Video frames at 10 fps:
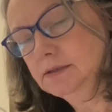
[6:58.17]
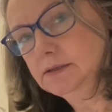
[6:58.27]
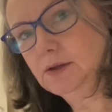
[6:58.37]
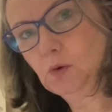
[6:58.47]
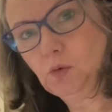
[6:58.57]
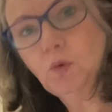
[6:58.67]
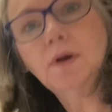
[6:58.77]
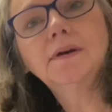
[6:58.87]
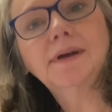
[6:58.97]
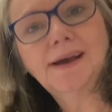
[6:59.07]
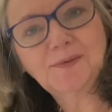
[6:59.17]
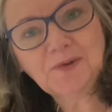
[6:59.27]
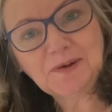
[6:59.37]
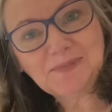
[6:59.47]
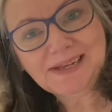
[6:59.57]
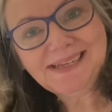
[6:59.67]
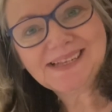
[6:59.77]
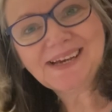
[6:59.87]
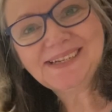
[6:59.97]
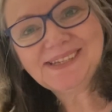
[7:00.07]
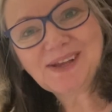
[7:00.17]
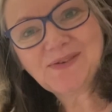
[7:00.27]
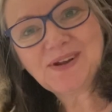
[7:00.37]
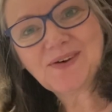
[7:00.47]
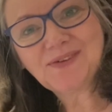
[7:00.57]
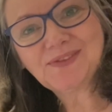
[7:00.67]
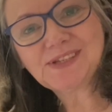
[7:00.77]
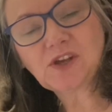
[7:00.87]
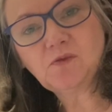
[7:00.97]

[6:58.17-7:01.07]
No, I'm quite pleased that I'd sewn it on the sewing